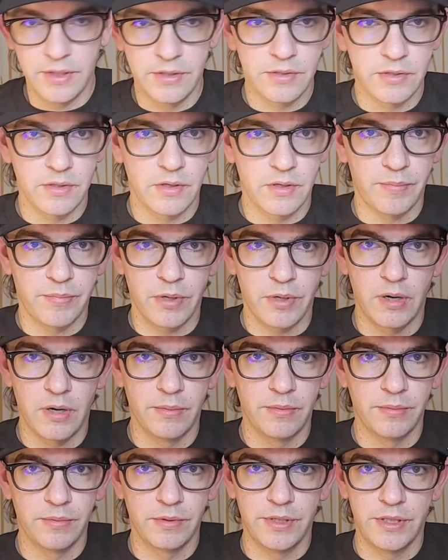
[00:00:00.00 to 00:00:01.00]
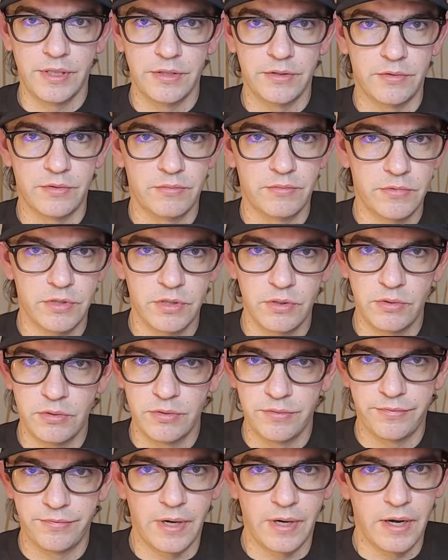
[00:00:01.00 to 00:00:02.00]
are probably $2 to
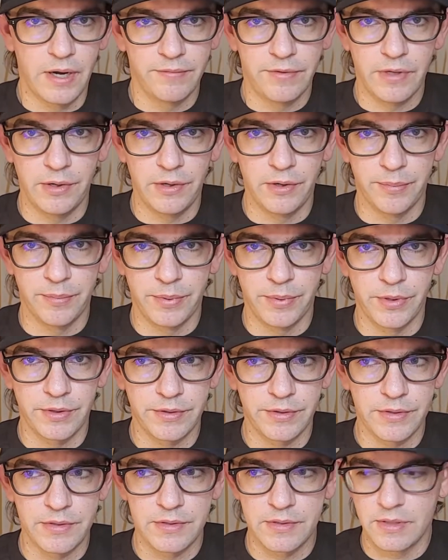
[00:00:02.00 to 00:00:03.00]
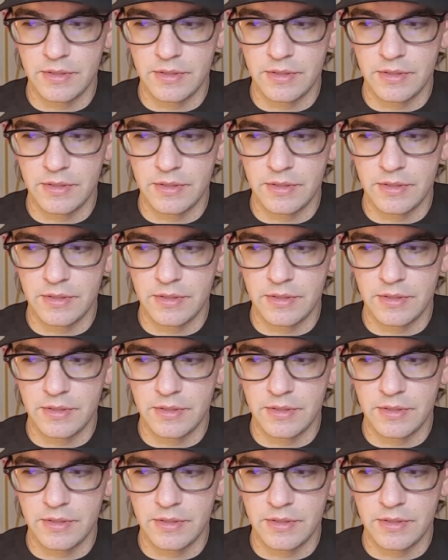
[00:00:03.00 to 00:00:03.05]
$5 books.